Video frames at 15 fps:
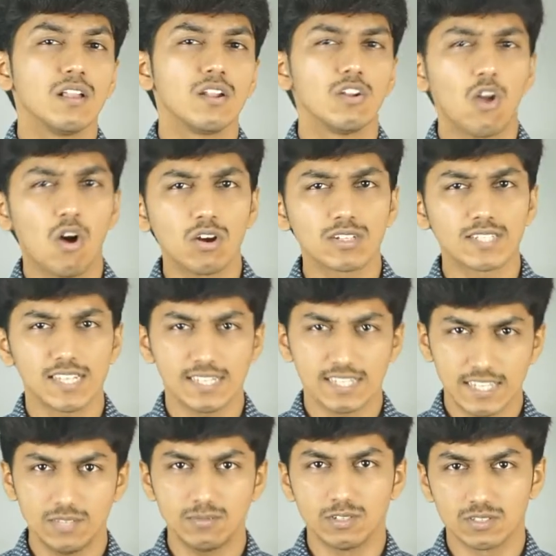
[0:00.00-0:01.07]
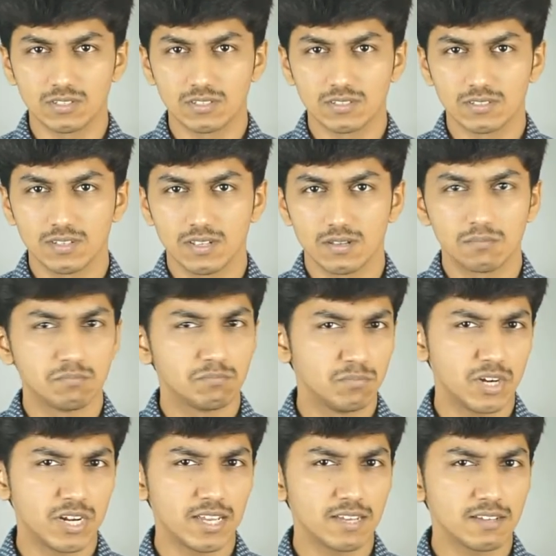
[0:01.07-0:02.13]
long tail keywords
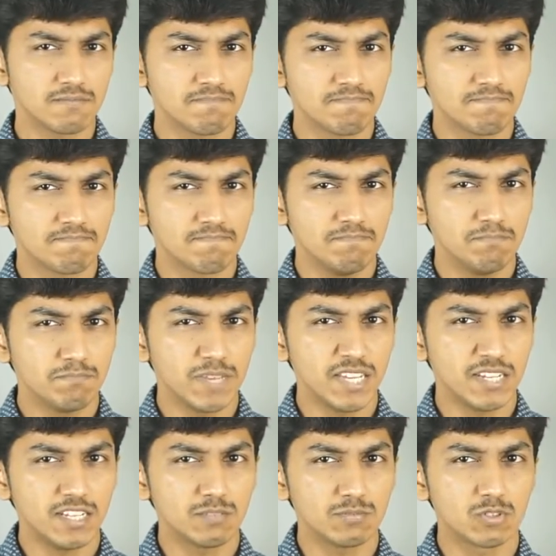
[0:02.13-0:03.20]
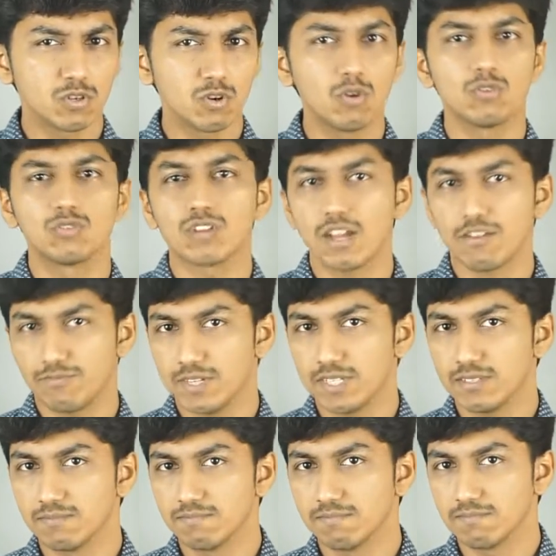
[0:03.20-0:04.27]
bring in medium to low
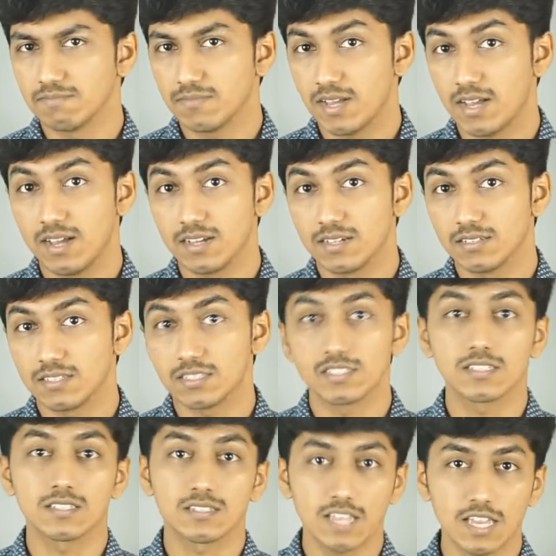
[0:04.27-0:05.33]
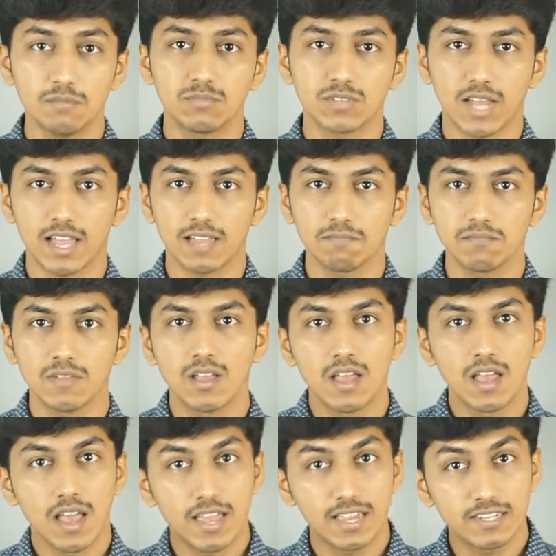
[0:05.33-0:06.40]
traffic, and at the same time
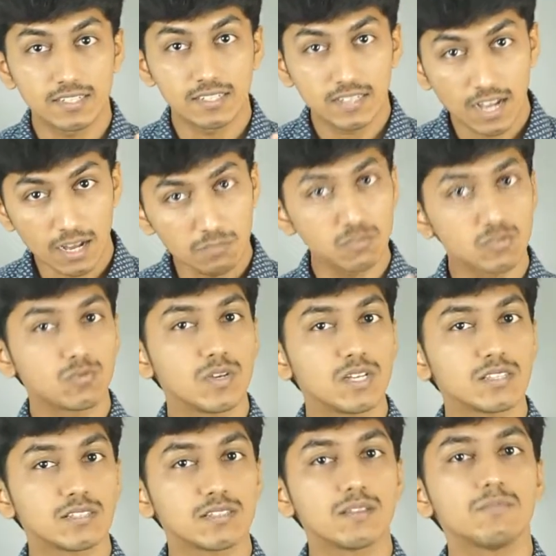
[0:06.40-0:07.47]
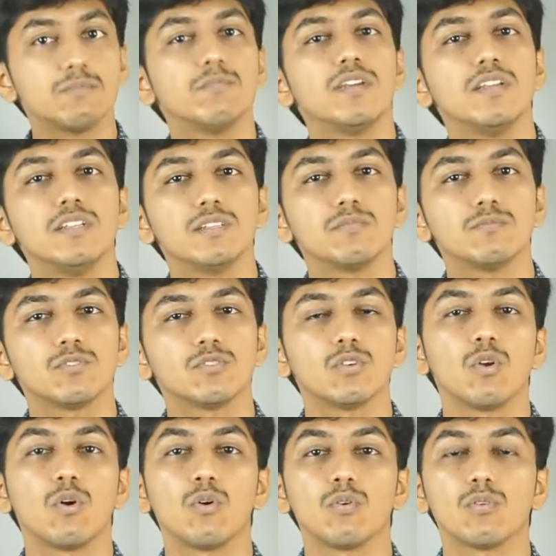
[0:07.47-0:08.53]
it comes with medium to
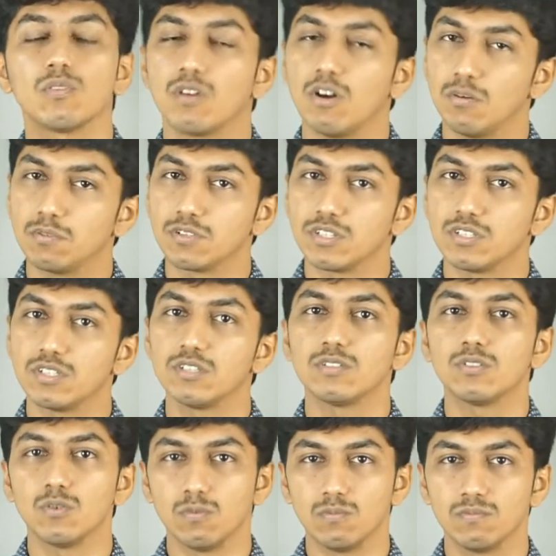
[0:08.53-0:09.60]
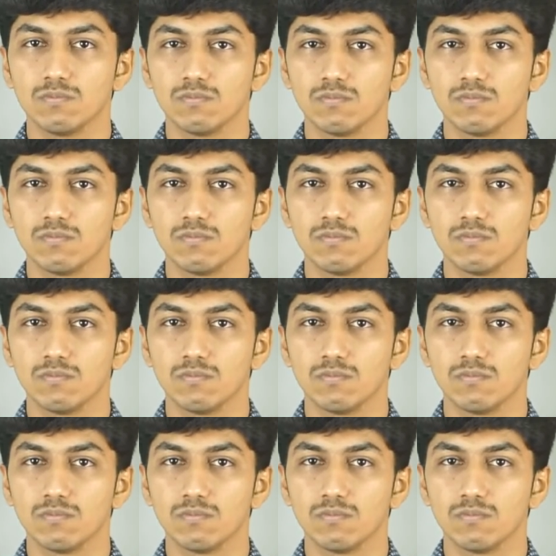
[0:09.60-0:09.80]
low competition too.